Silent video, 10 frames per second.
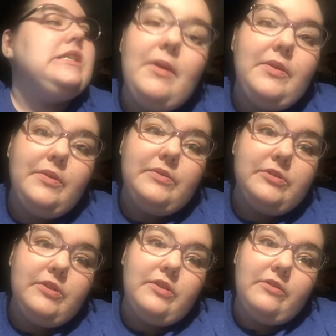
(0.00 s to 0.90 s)
Now they're going to
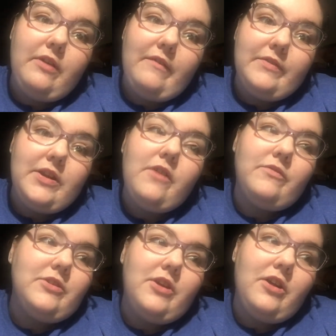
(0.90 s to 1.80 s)
start a graphic
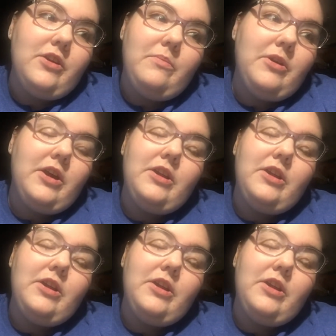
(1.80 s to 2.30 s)
novel or an audiobook.